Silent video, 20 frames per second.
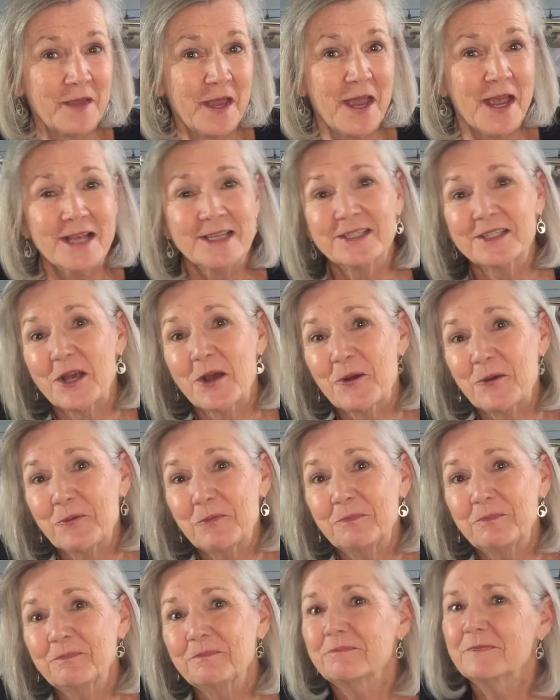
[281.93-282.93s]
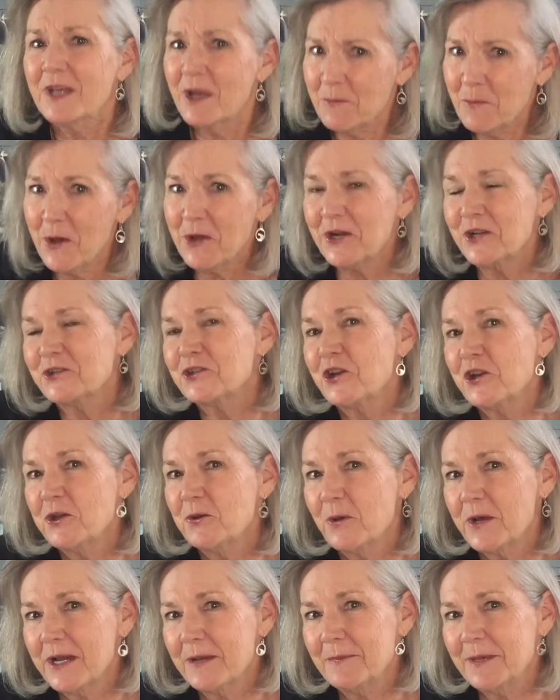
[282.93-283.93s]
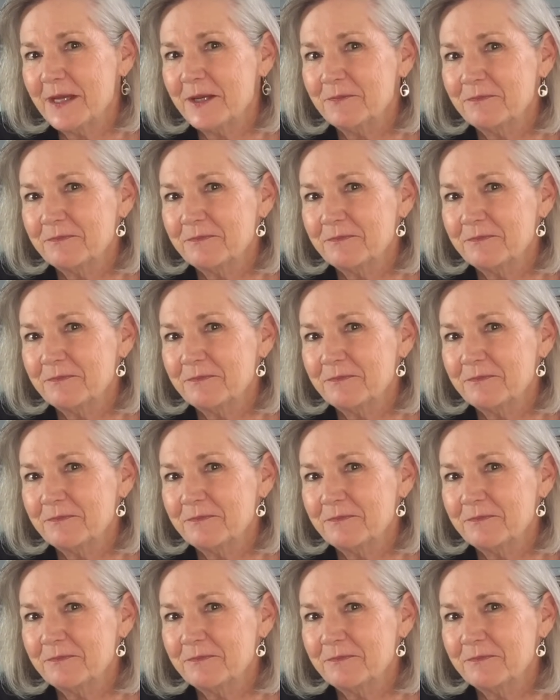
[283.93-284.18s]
So come on, I'll show you what I mean.